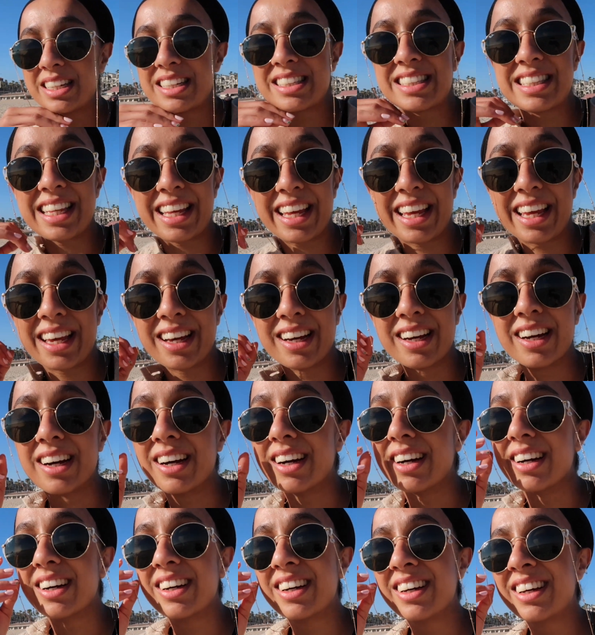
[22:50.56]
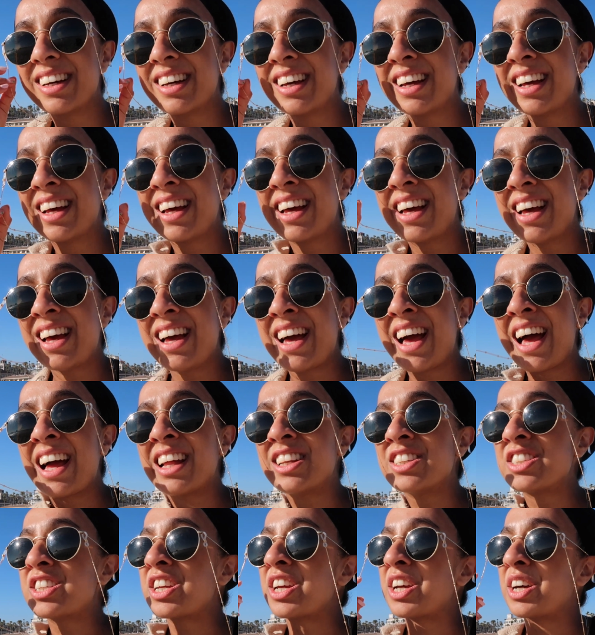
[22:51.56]
gonna sit here
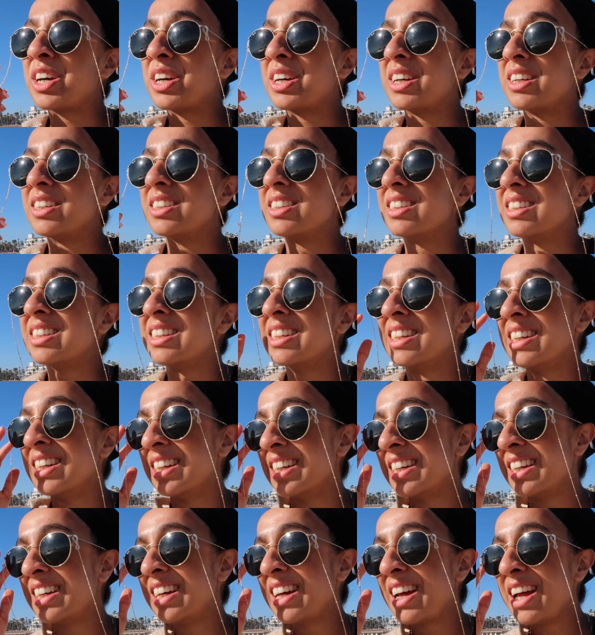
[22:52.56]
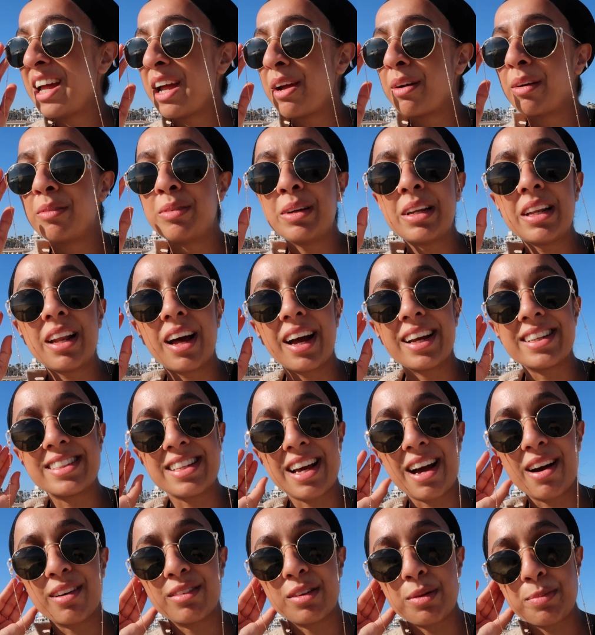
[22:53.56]
and chill, probably lie
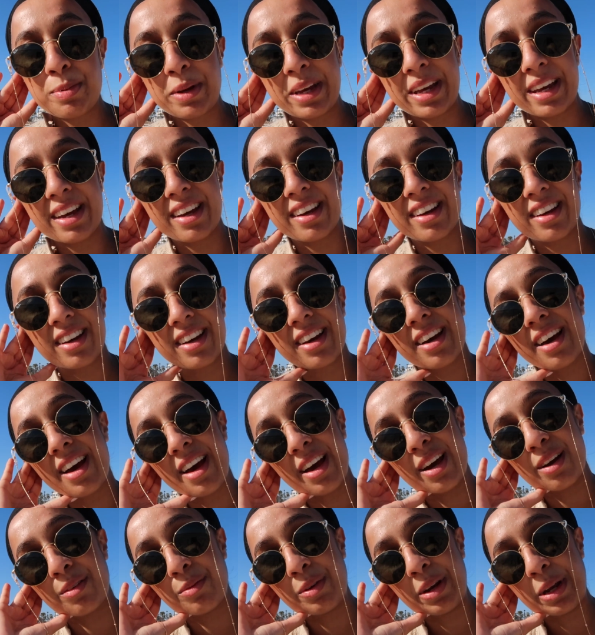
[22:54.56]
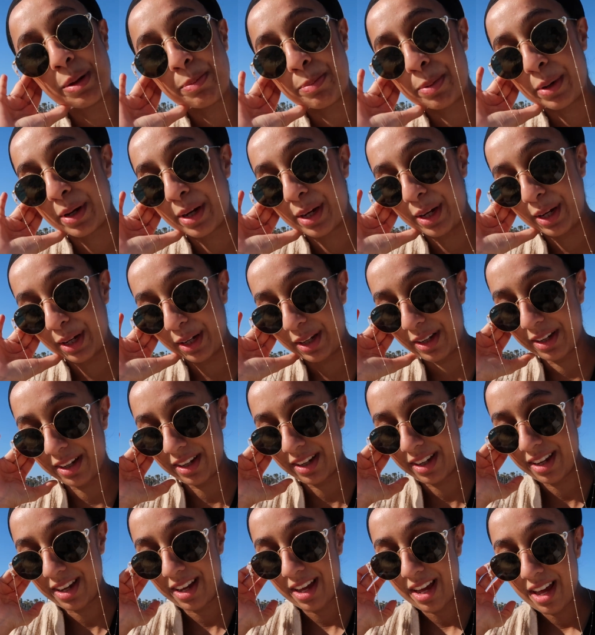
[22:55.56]
down a bit, uh, read a book
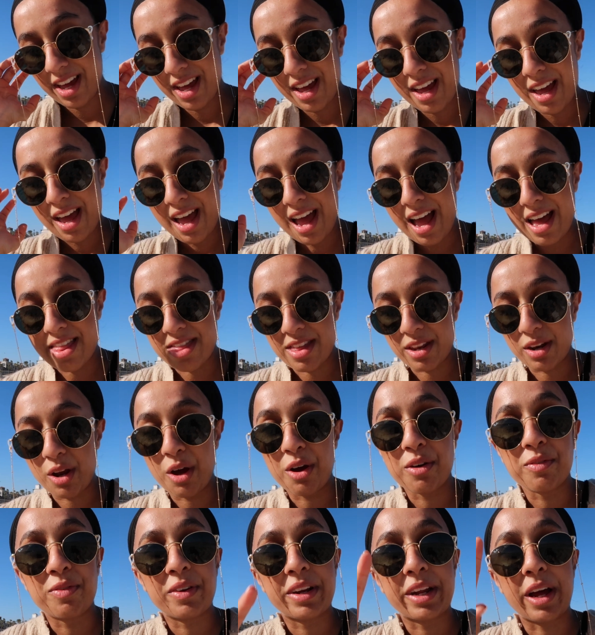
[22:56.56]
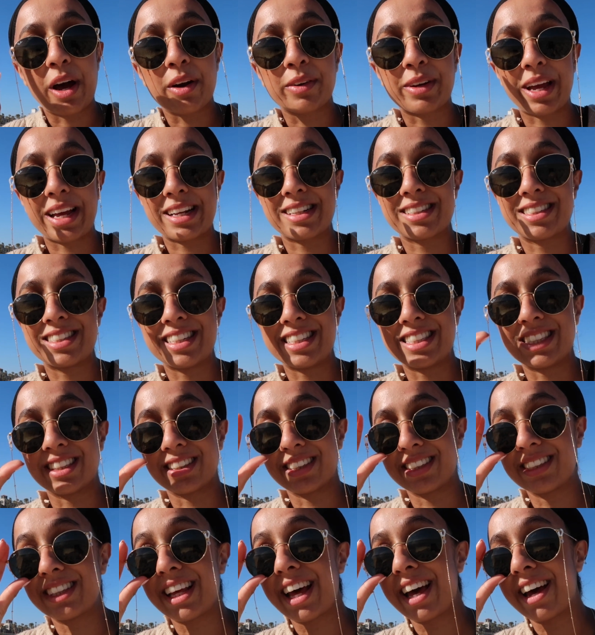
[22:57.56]
and then hopefully I'll get to see
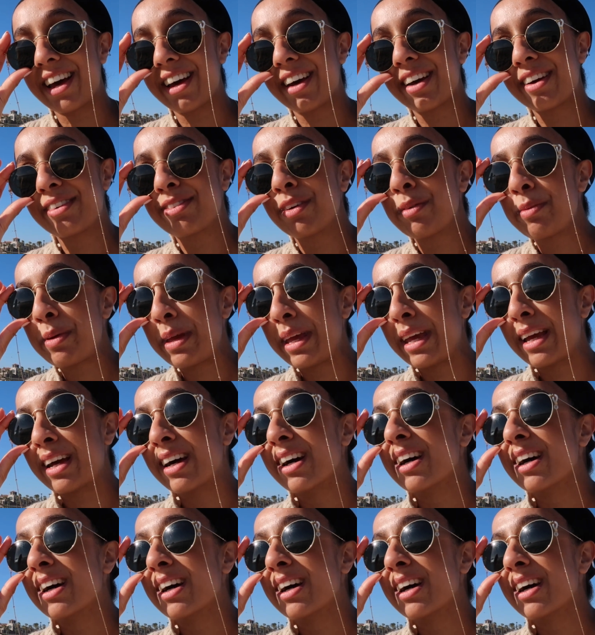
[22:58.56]
sunset from here.